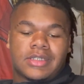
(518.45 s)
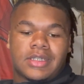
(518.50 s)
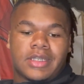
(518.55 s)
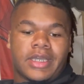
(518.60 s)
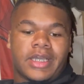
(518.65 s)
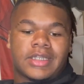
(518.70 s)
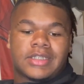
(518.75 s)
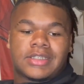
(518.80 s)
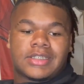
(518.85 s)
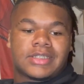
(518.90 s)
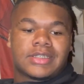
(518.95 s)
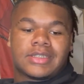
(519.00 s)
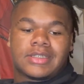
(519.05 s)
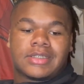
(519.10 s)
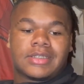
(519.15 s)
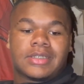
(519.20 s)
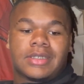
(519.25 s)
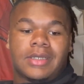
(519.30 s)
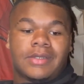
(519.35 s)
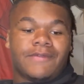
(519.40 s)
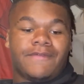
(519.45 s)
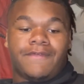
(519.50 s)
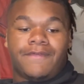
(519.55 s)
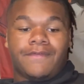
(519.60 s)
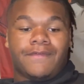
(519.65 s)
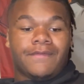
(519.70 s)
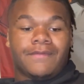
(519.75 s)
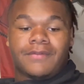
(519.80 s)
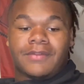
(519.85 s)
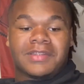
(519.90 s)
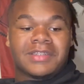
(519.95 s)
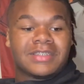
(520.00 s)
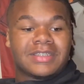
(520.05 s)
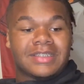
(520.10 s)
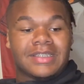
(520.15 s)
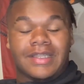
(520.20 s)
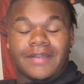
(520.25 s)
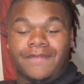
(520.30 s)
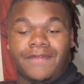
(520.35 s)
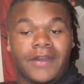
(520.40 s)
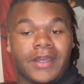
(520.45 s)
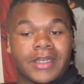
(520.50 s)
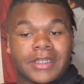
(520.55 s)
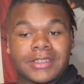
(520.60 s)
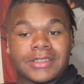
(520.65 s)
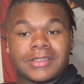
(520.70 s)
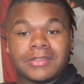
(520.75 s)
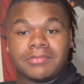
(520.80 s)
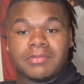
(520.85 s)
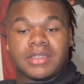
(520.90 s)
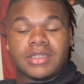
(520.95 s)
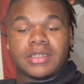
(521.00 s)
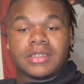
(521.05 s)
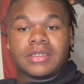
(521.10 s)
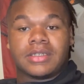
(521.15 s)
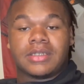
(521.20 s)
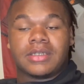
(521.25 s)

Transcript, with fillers: That's the funnest to me.